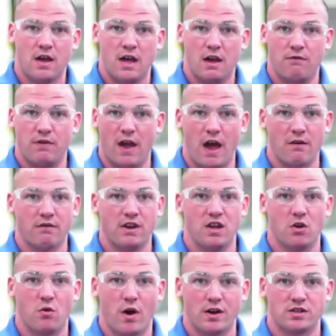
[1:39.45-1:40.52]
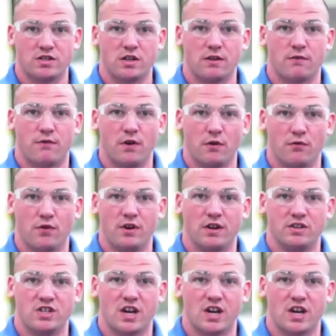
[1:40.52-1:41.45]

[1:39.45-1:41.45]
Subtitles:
If you have any questions, feel free to